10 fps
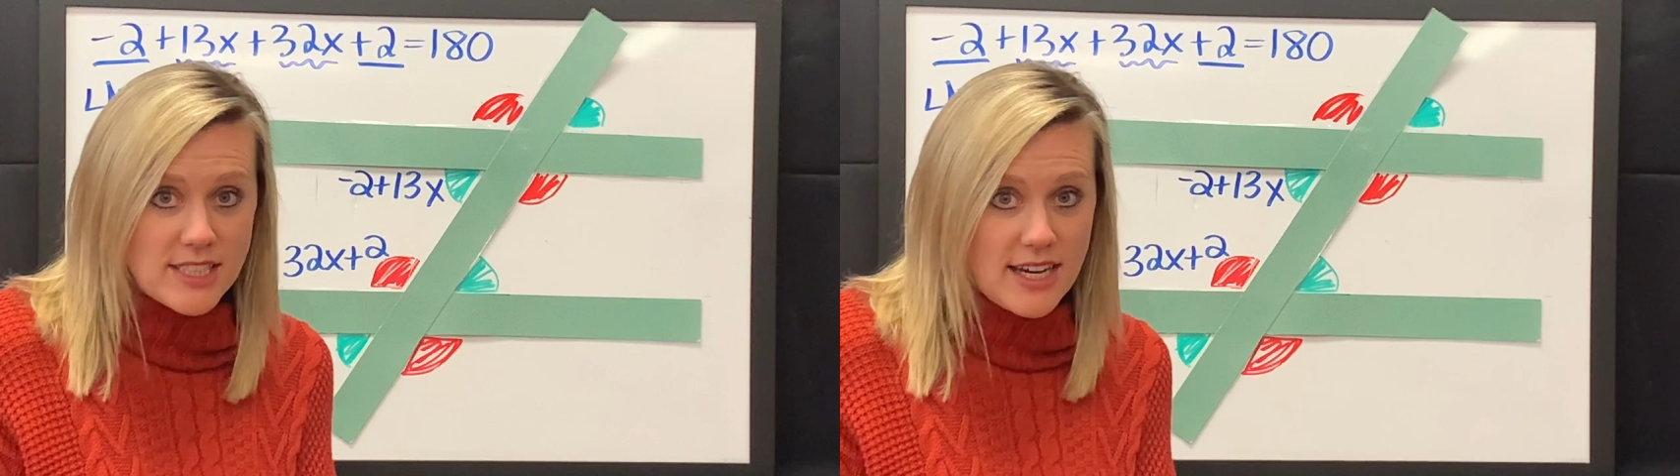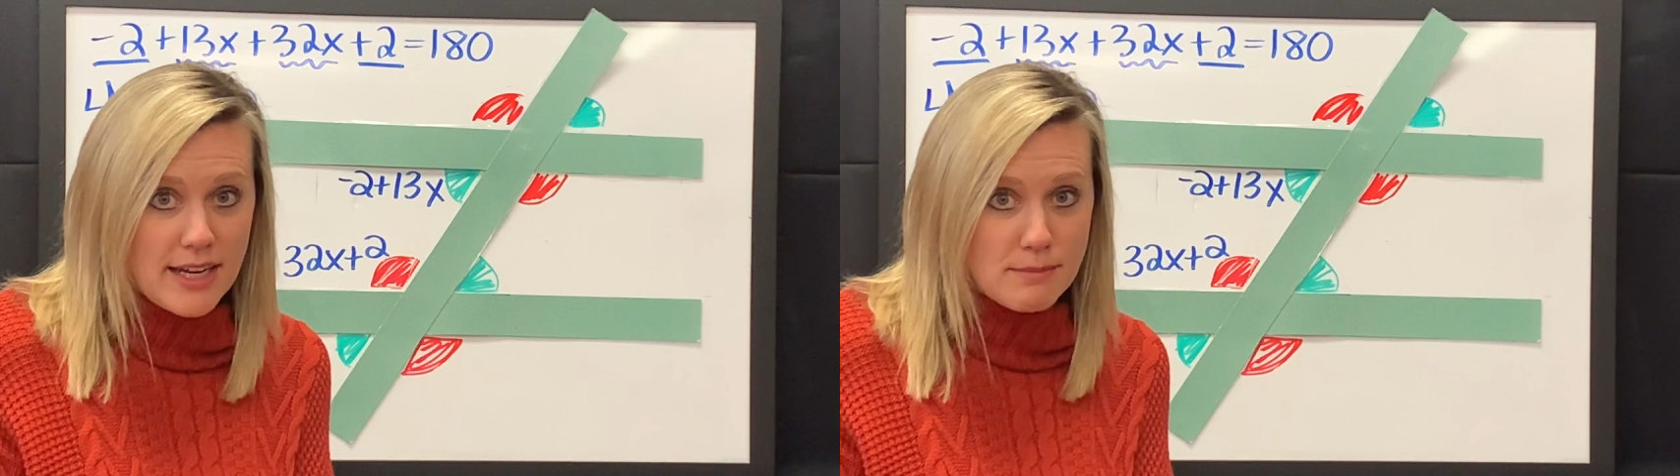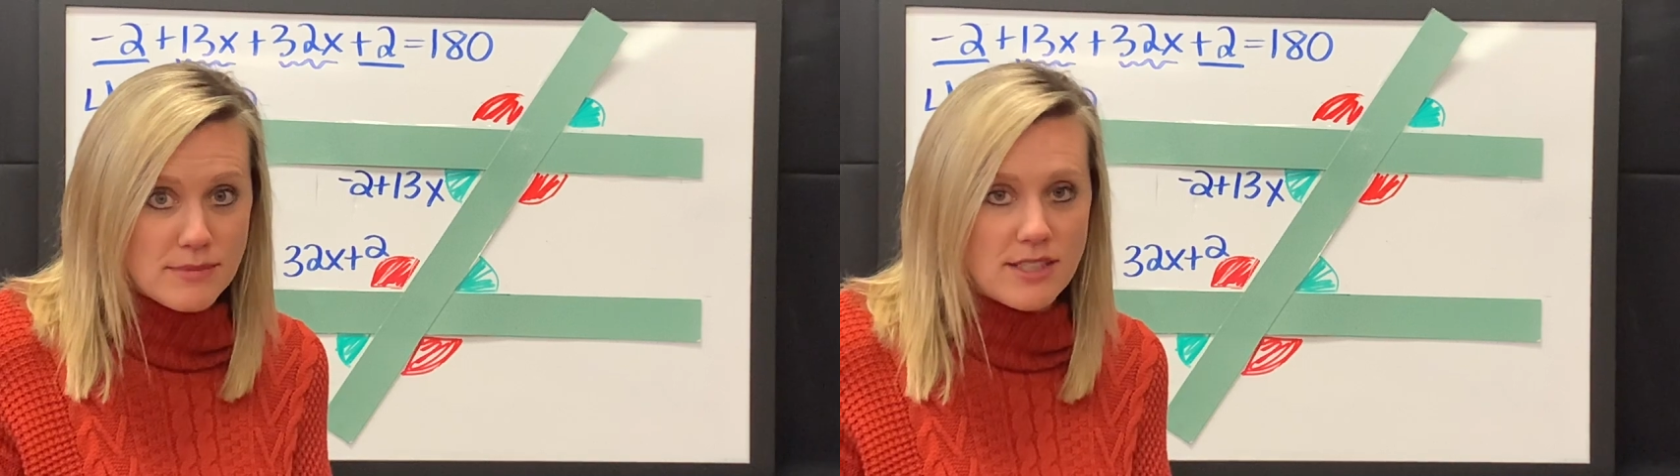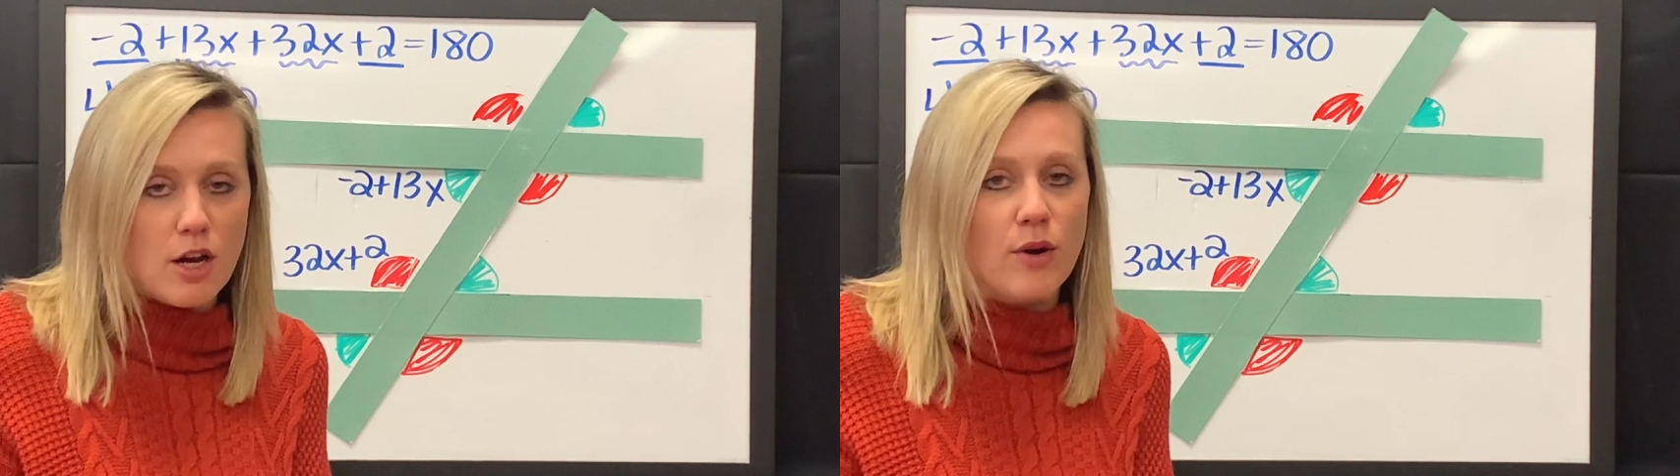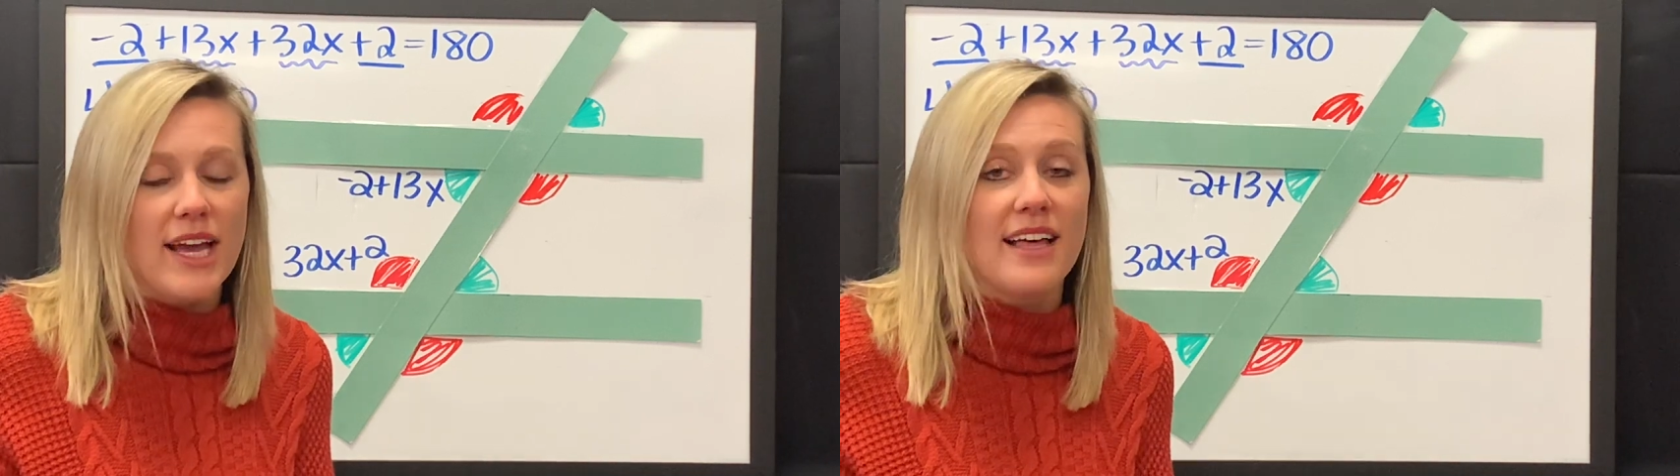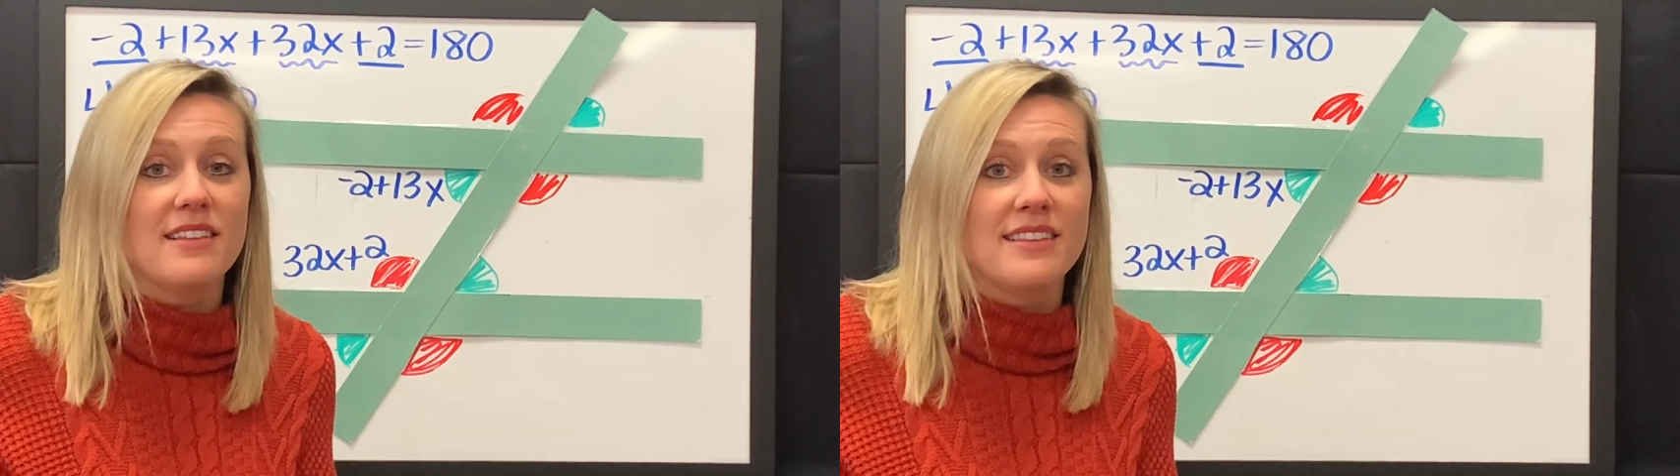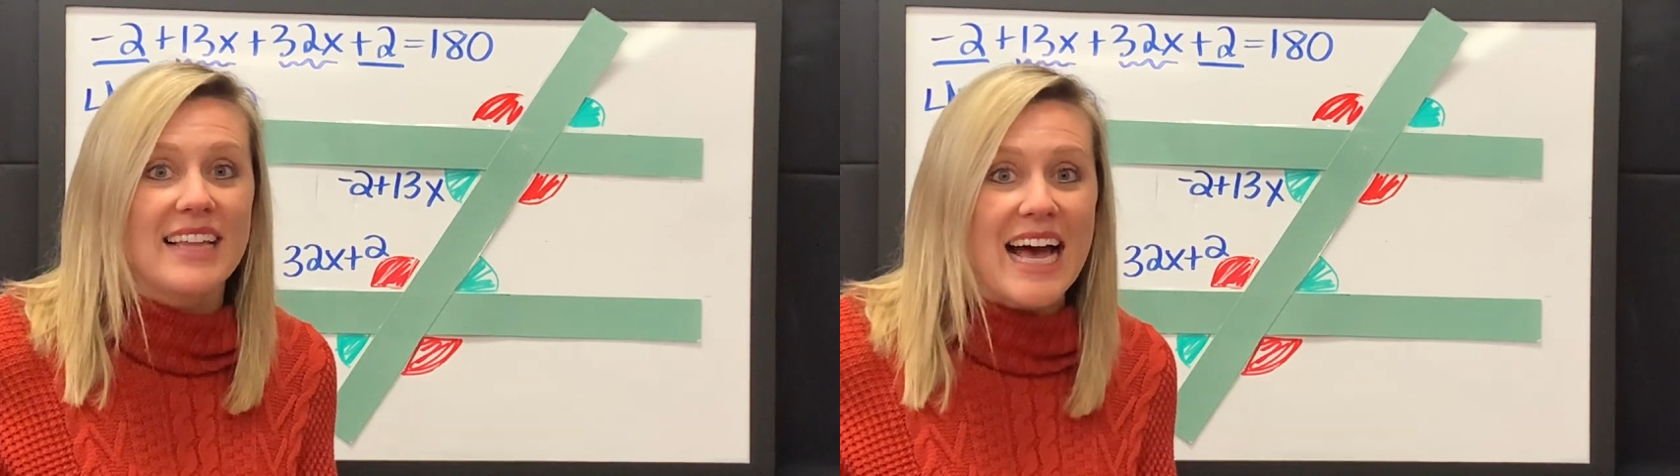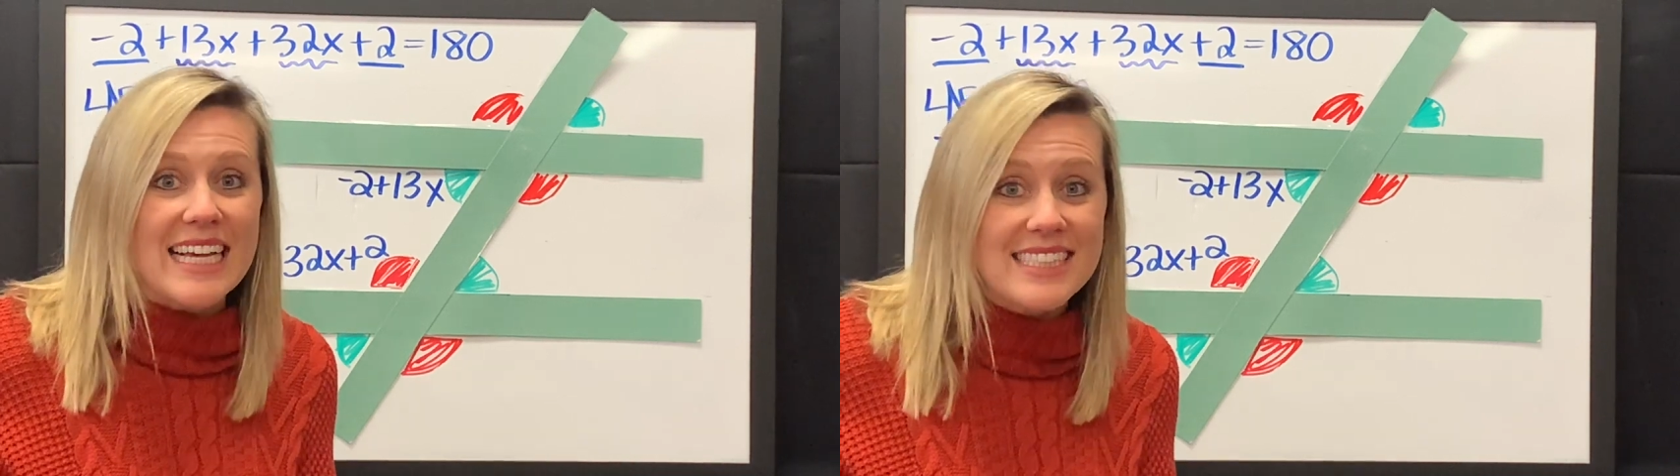times. Okay,
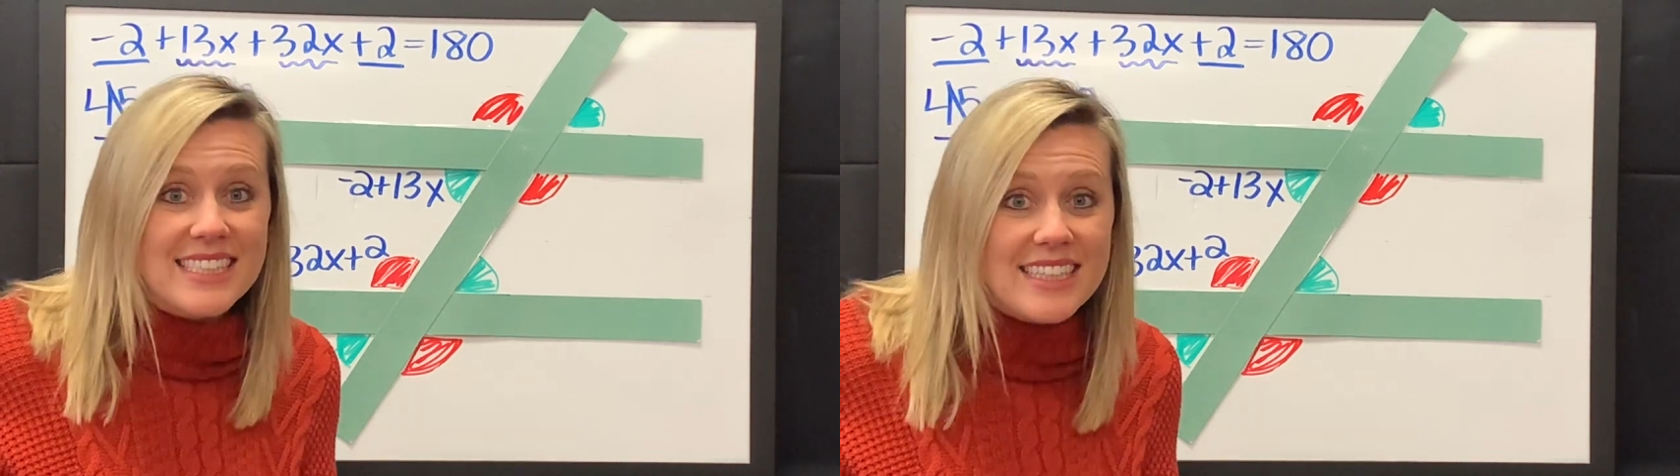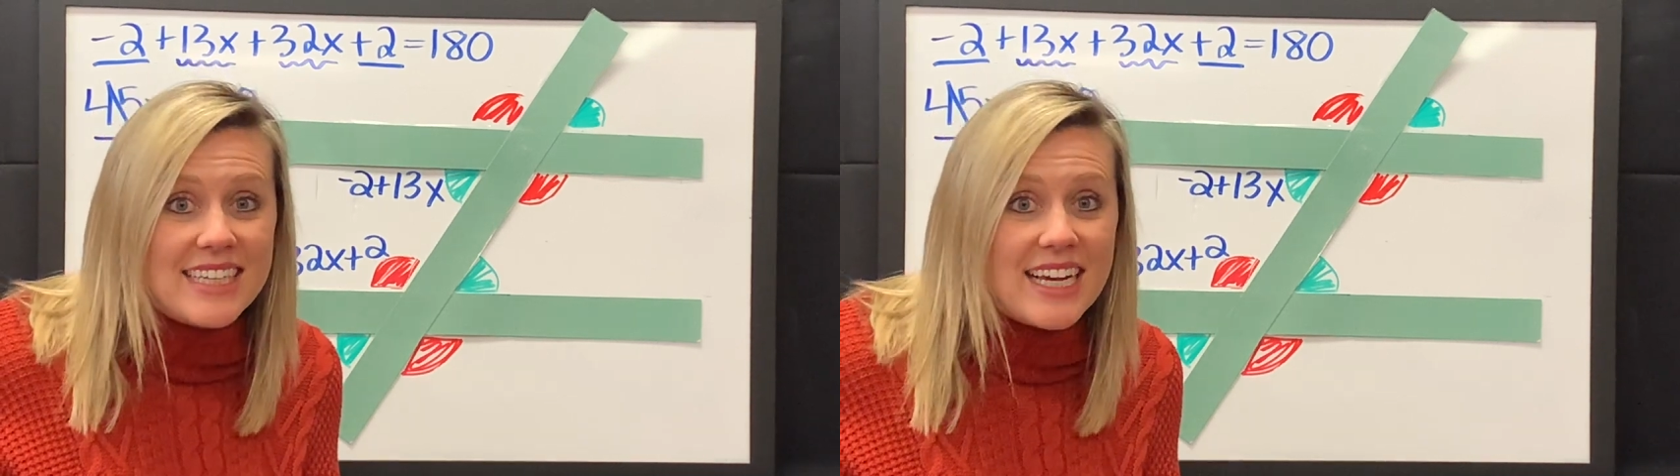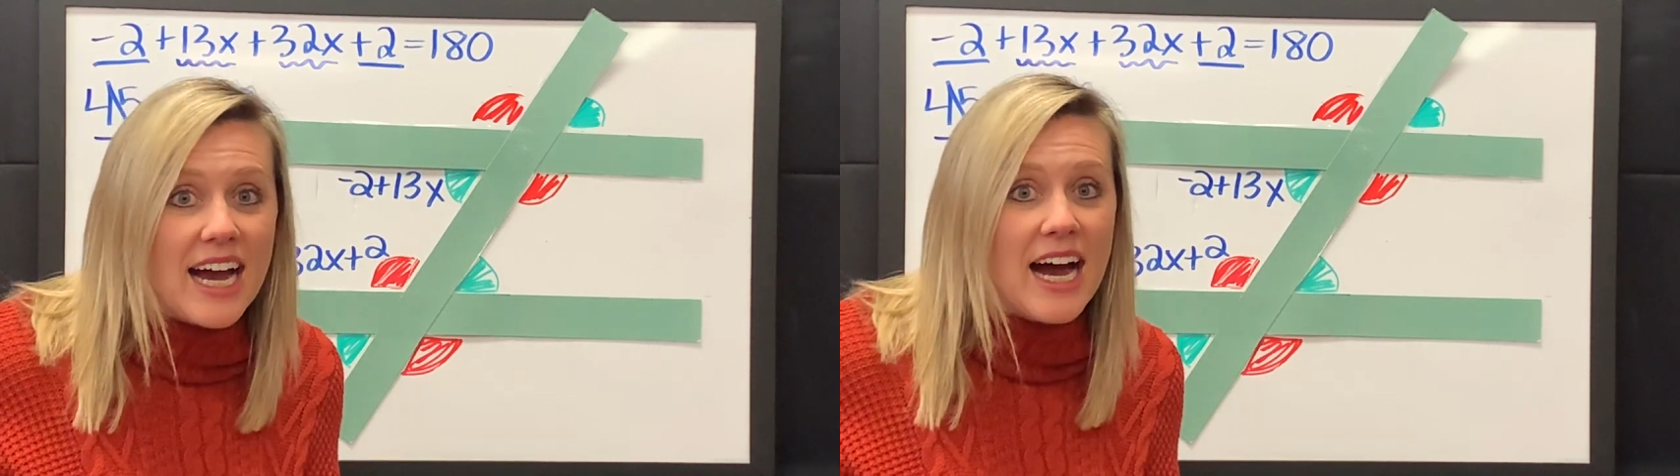lastly,